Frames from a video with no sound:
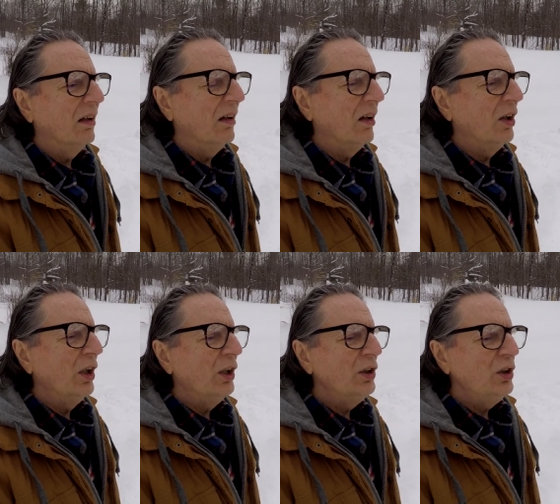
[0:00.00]

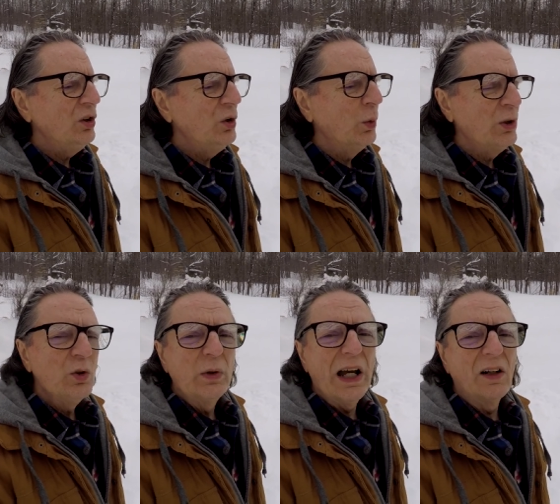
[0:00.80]
uh, you would
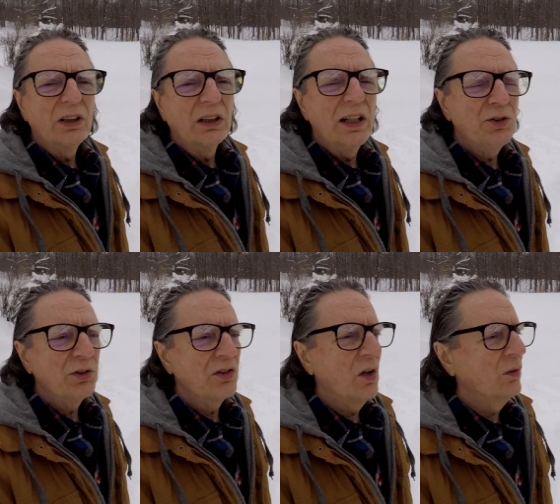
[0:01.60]
do
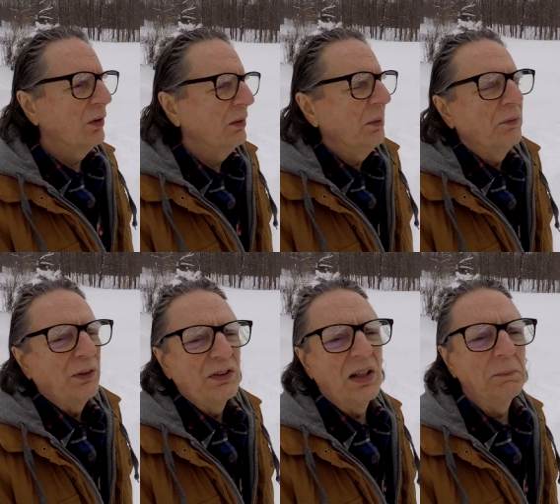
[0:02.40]
calculations over, you know, for
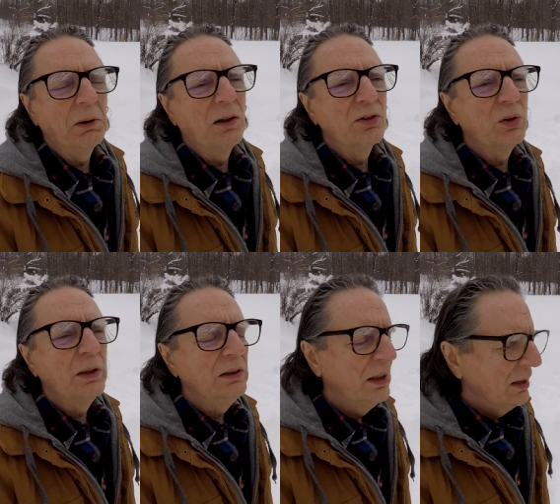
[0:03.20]
example, I was
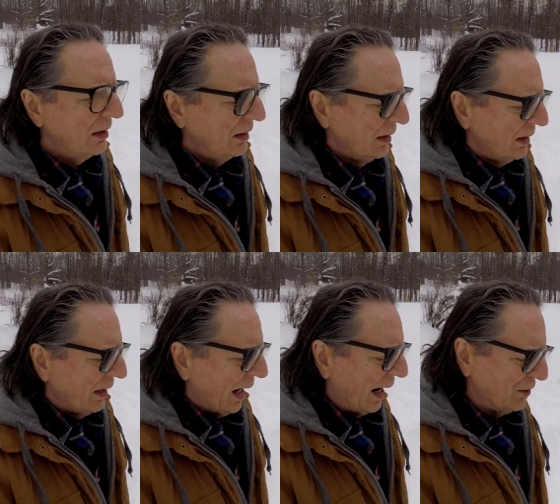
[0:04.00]
doing
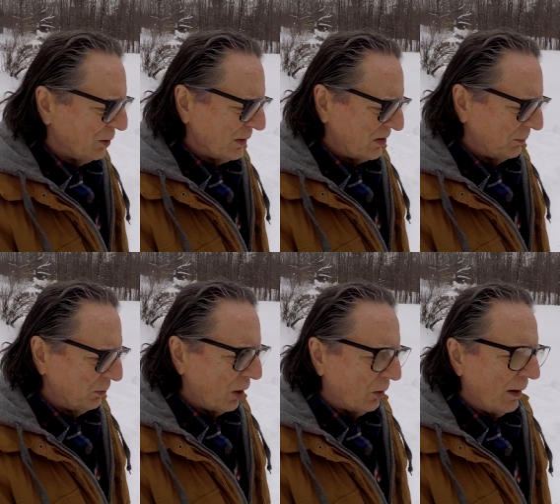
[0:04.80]
I was doing some
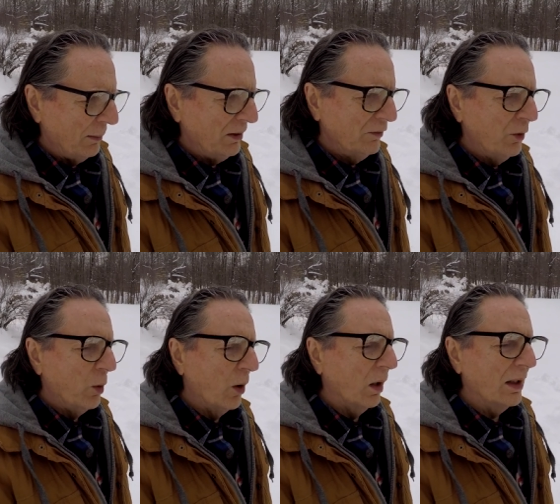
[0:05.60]
programming
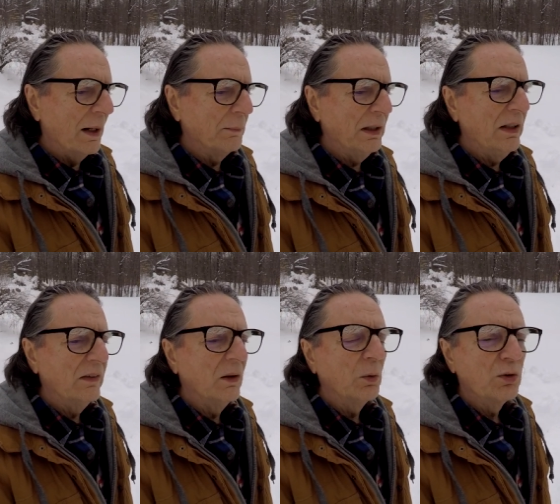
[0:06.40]
for a company
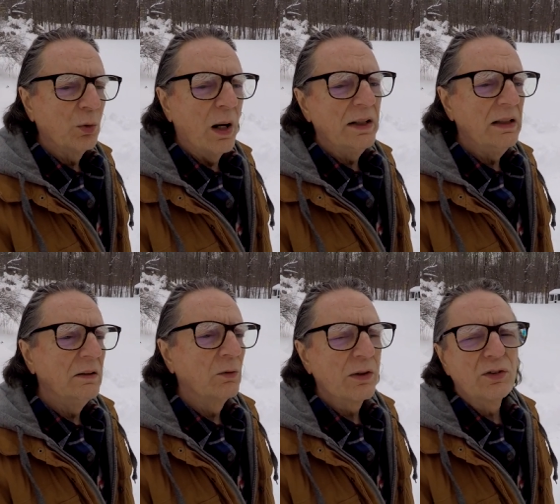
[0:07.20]
that was
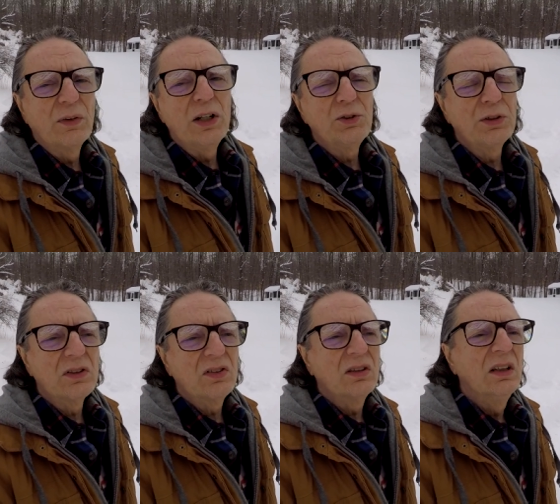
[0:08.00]
writing
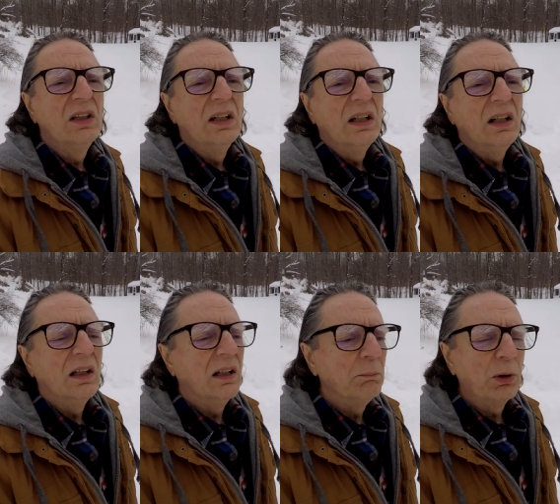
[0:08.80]
reservations,
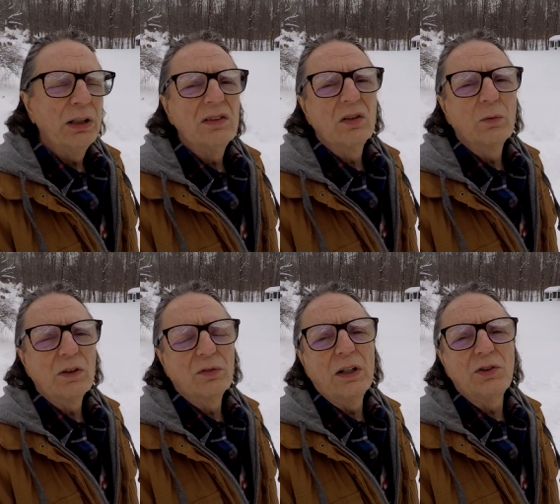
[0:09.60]
uh, bookings and
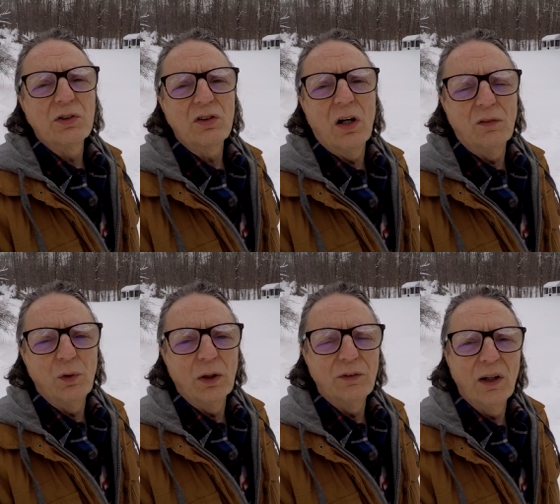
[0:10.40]
reservation
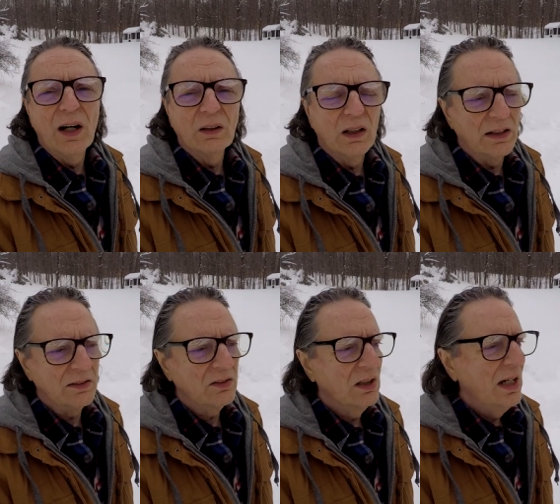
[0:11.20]
software for
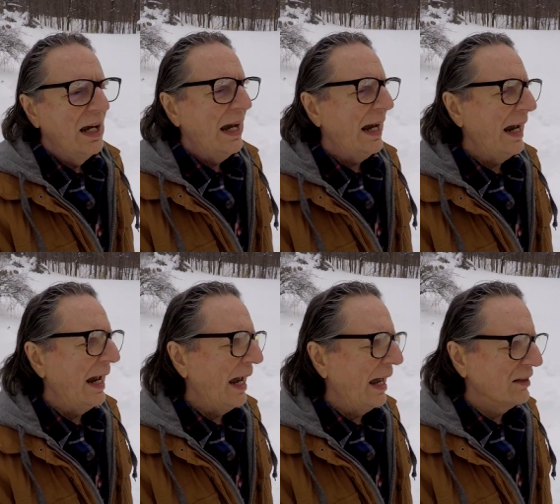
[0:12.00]
airlines.
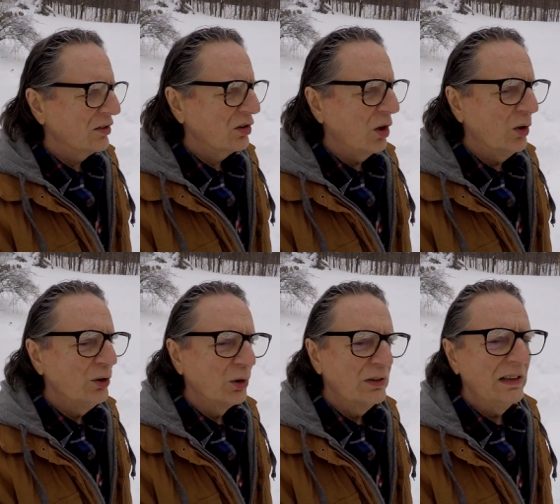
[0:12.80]
And so
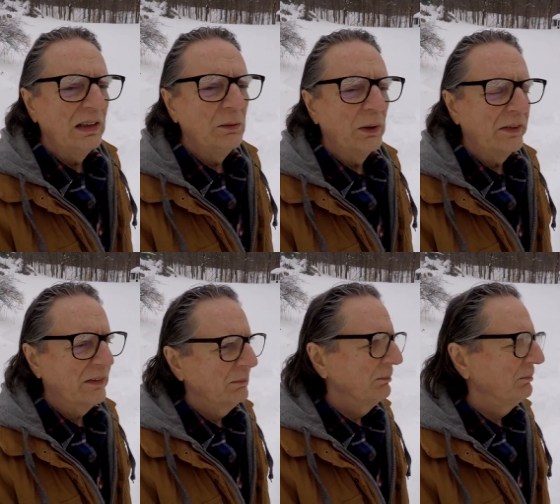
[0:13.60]
you're dealing with